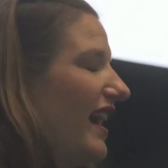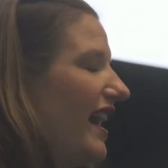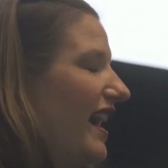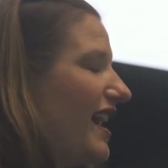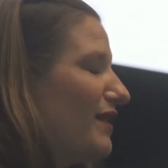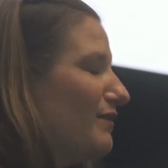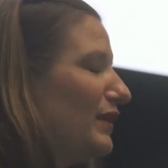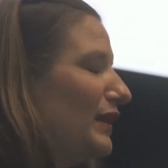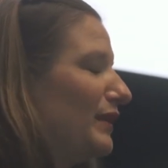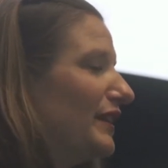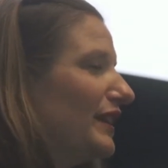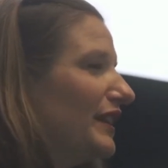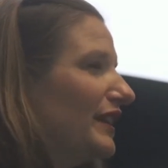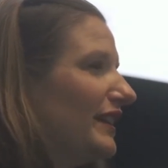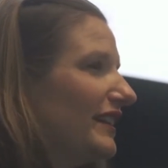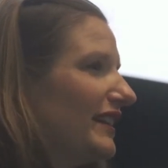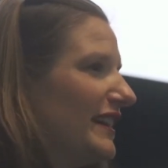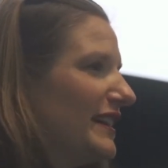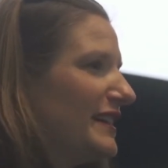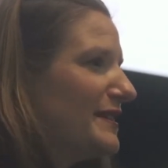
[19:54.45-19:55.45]
and we
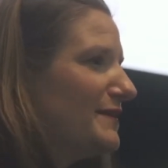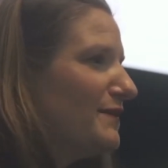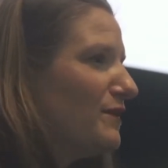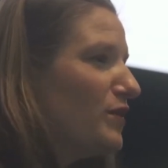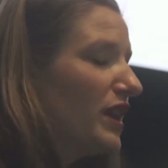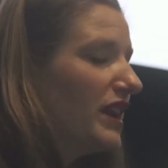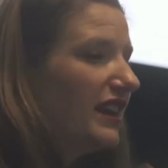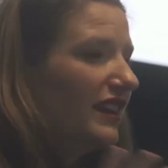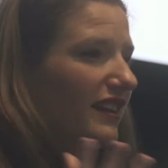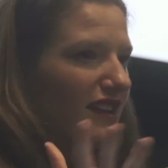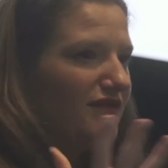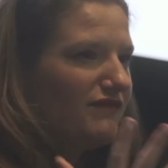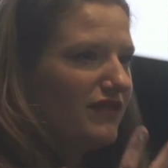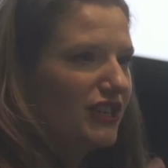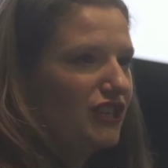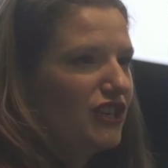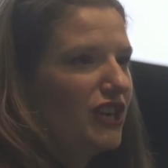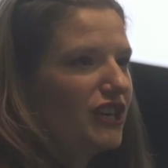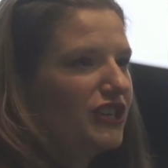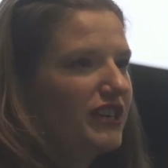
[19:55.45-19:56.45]
were working on
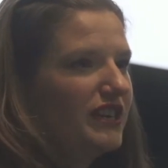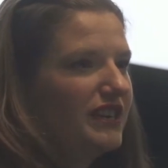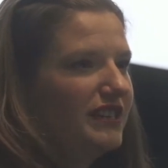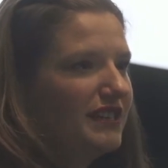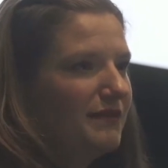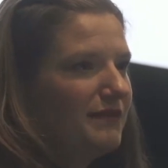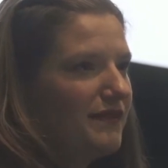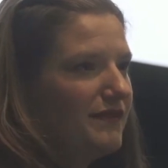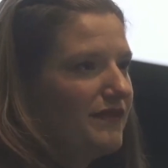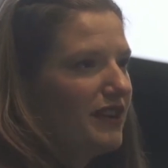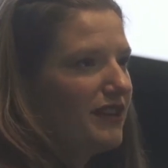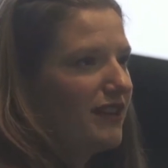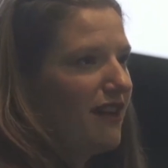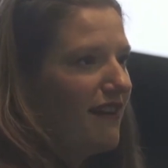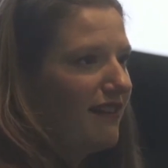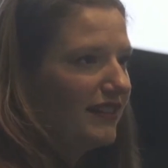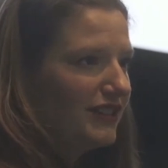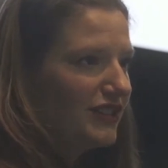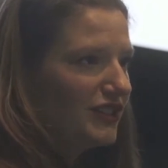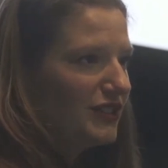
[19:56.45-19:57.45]
restructuring some of their
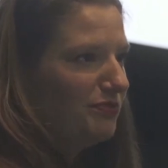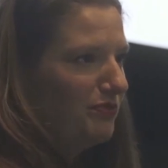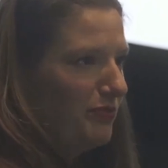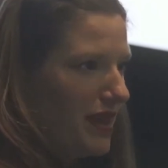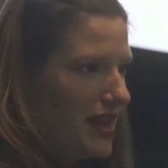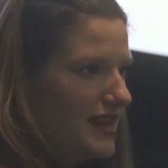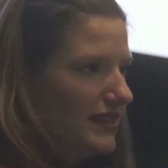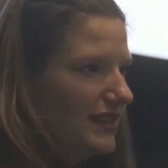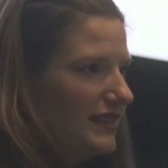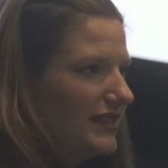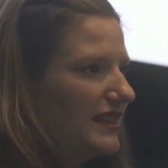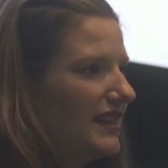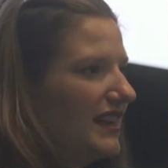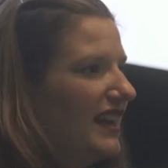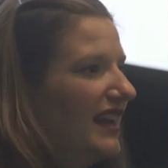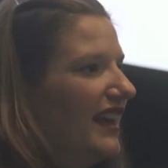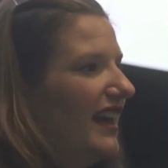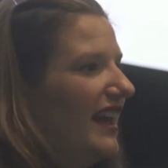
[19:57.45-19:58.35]
knowledge base.